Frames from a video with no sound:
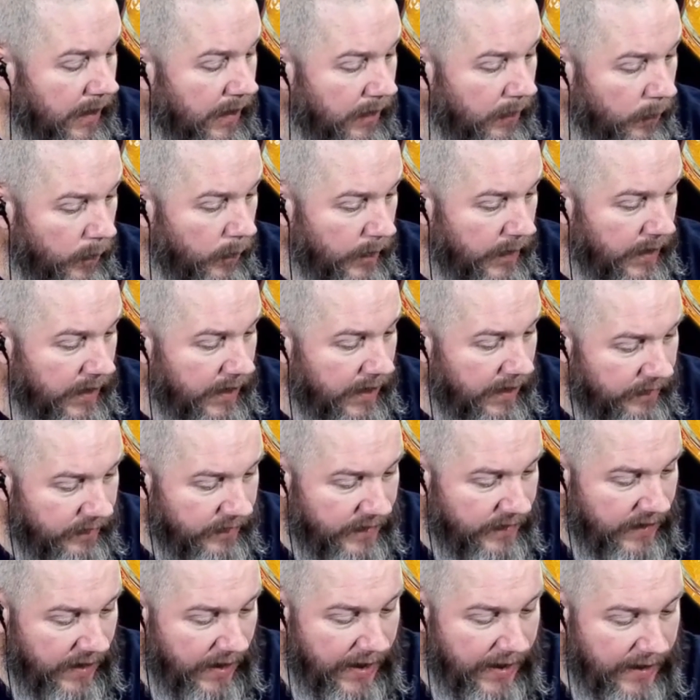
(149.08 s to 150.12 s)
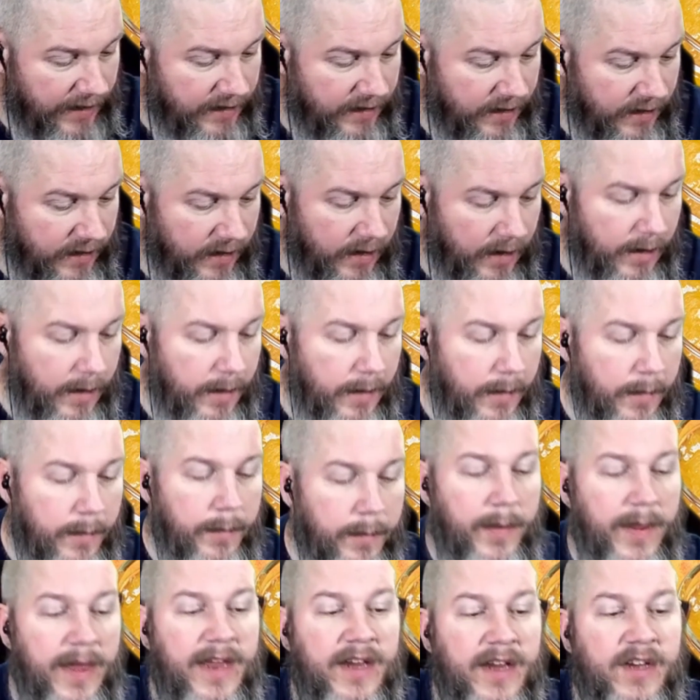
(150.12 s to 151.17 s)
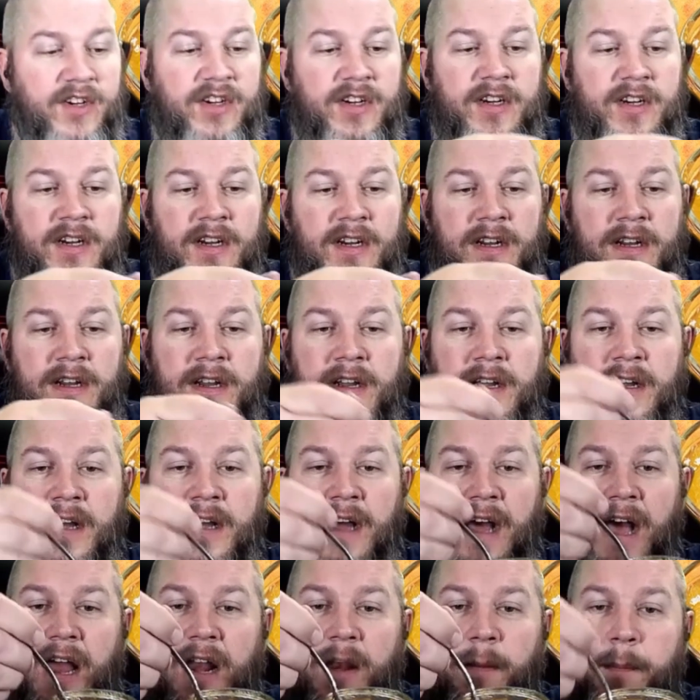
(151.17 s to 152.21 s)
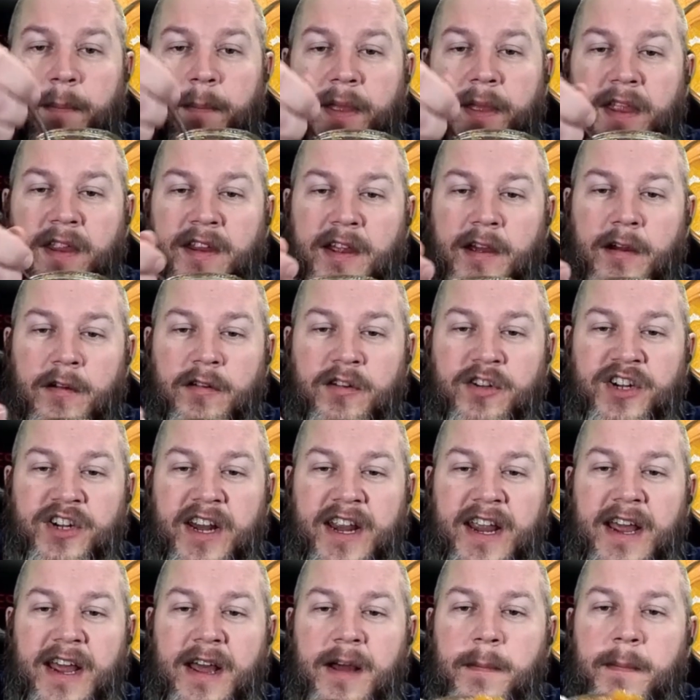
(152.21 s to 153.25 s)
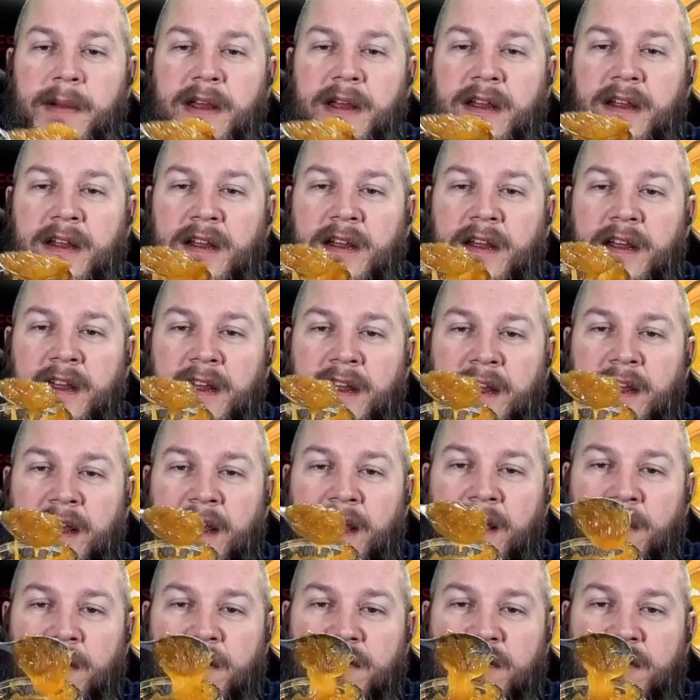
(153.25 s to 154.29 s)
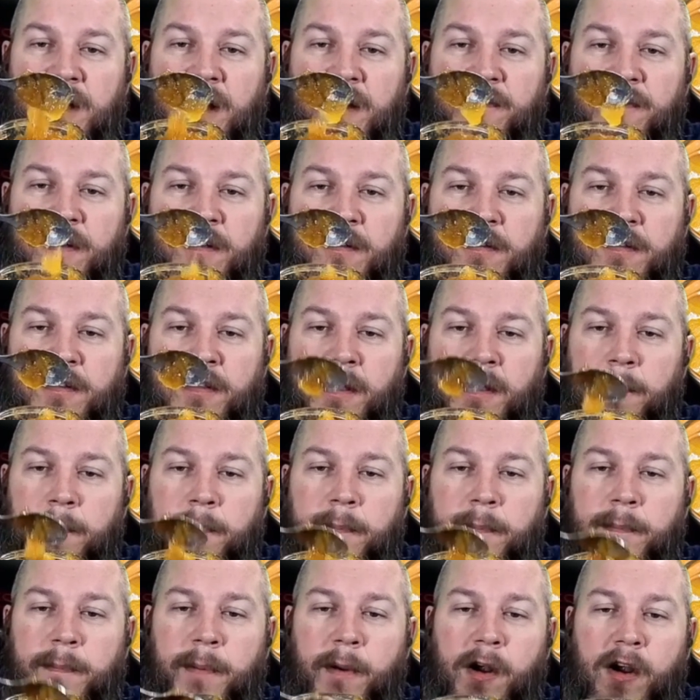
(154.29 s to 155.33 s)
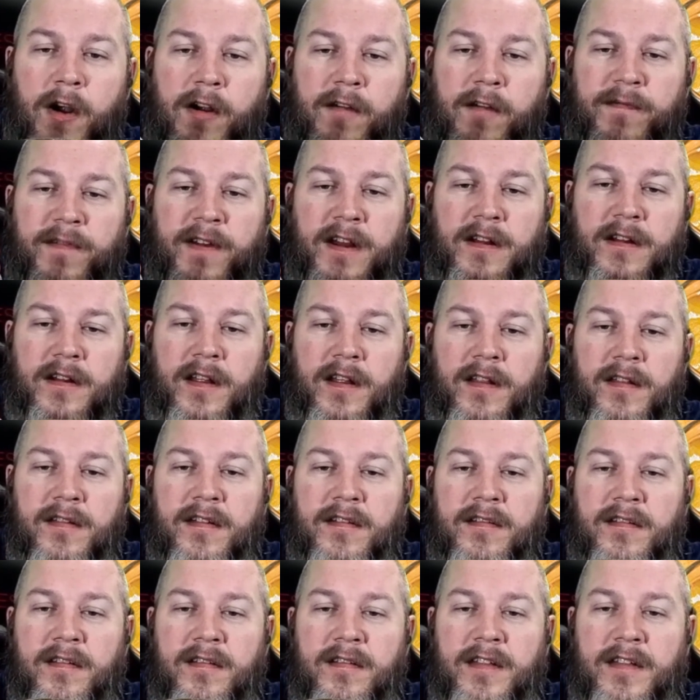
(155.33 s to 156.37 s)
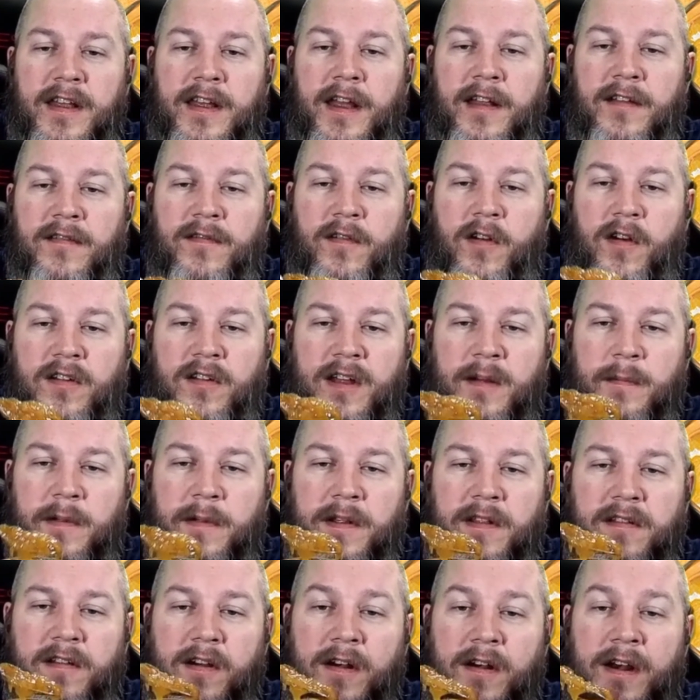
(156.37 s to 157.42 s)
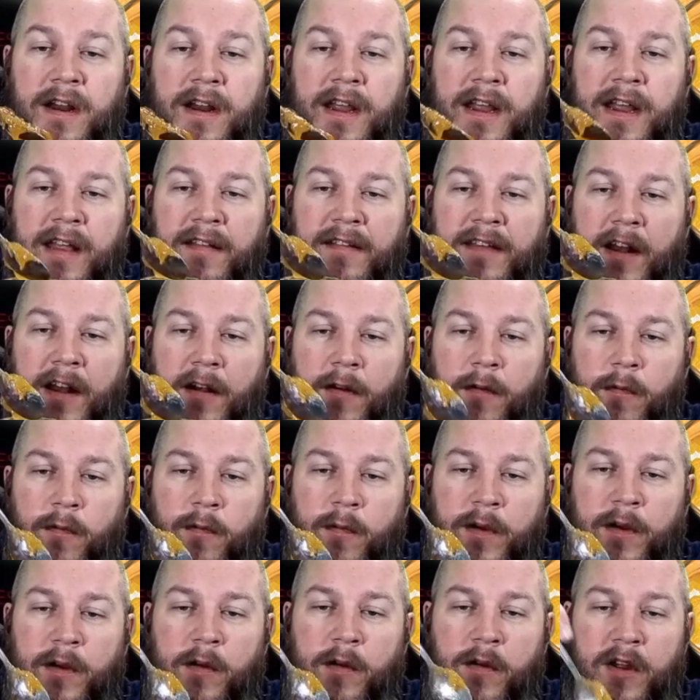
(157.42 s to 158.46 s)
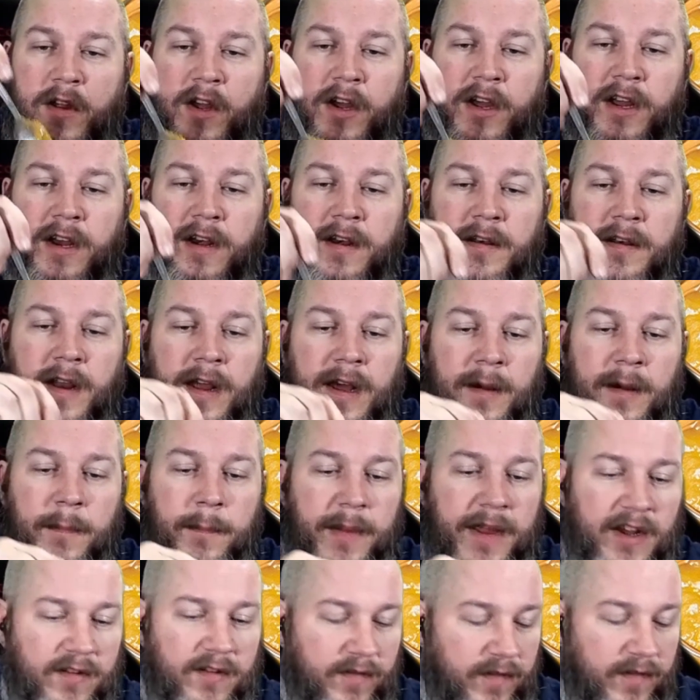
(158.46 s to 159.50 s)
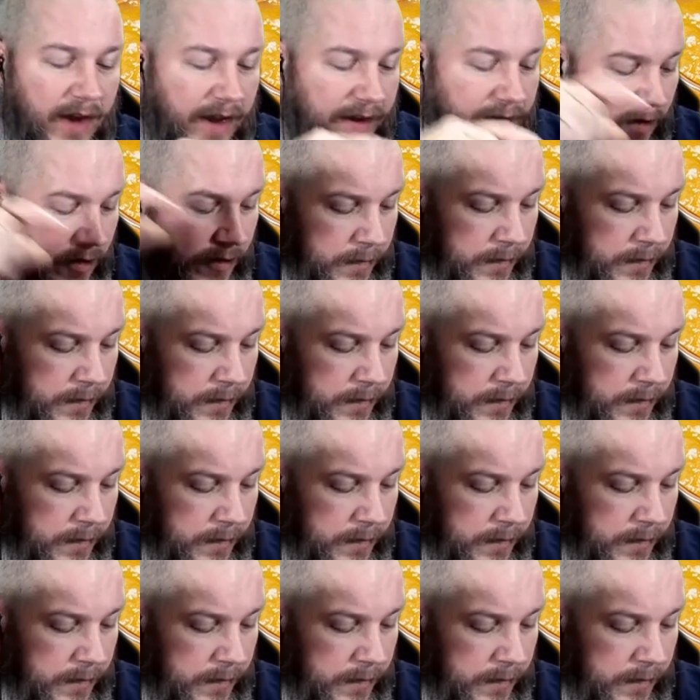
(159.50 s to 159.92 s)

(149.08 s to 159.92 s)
We have got peach jalapeno jam, and this stuff is the perfect consistency as far as I'm concerned. It's got a real good peach flavor